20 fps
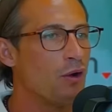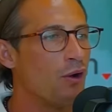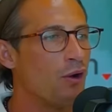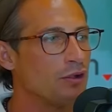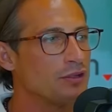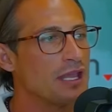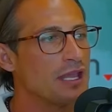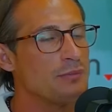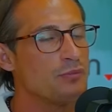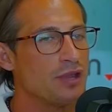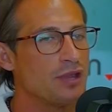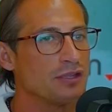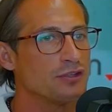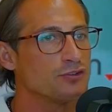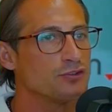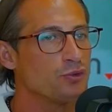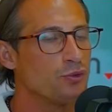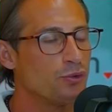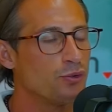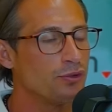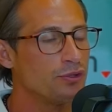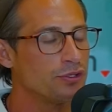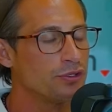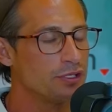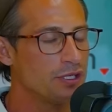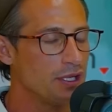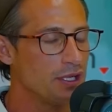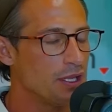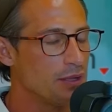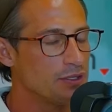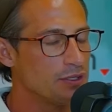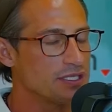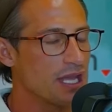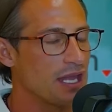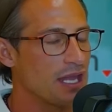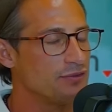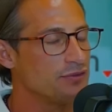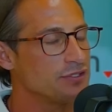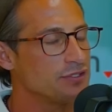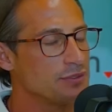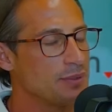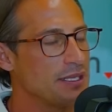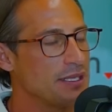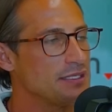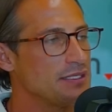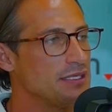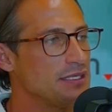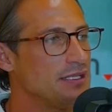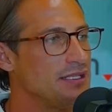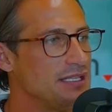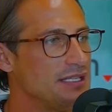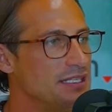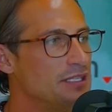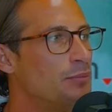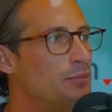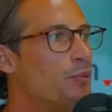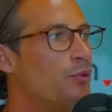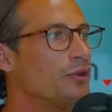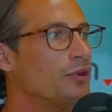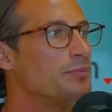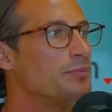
all-time record holder with 120 leaderboard